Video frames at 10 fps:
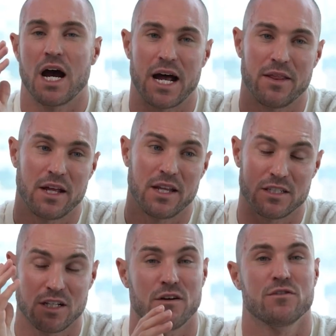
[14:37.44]
and that
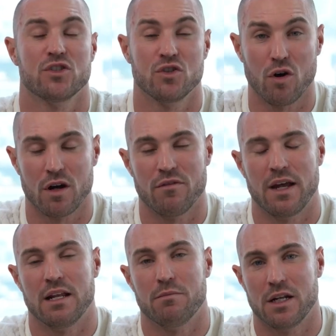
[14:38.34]
there's enough stock
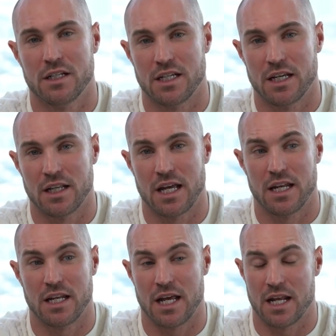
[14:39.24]
availability
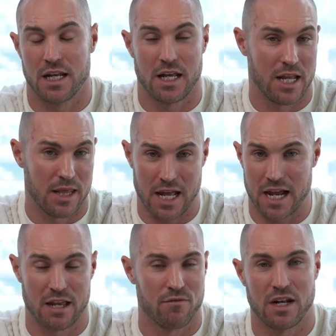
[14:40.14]
in
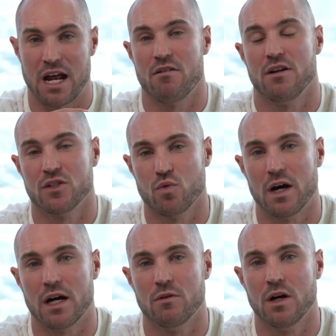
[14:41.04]
that given area as
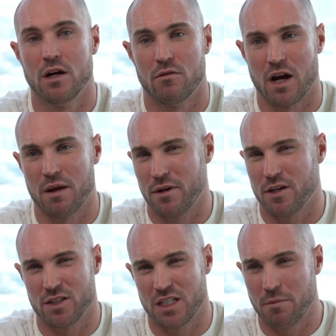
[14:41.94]
well. Right?
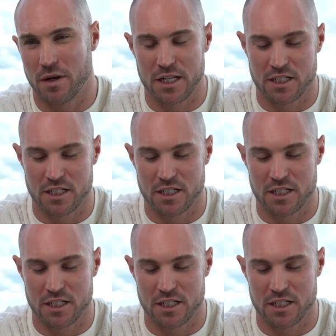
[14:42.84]
Because typically